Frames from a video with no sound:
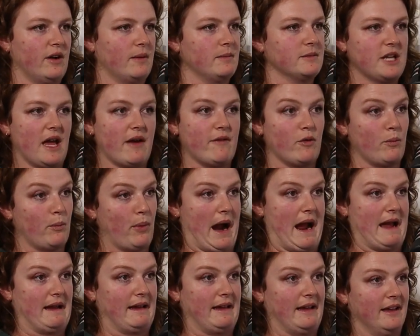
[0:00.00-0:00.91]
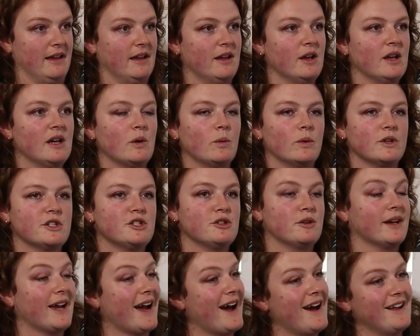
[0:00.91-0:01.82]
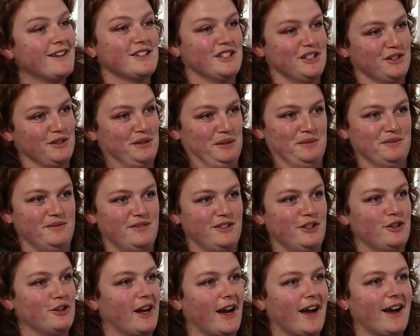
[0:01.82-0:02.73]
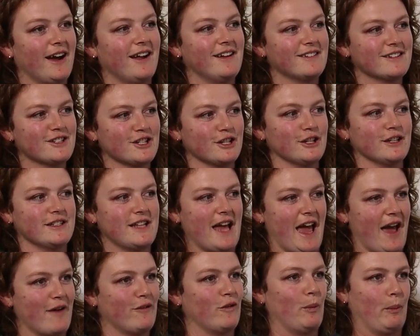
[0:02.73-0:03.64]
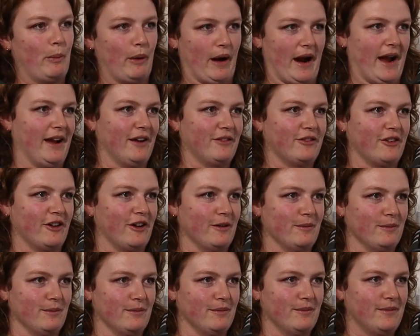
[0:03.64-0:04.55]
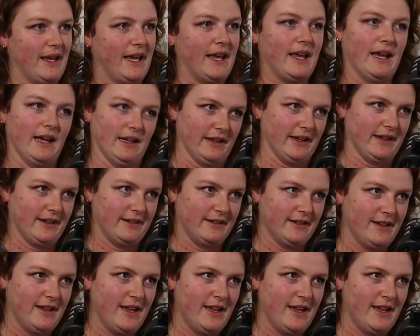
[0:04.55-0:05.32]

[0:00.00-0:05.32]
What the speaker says: I'm just have a break, which you can't do. You can't just have a break from healing.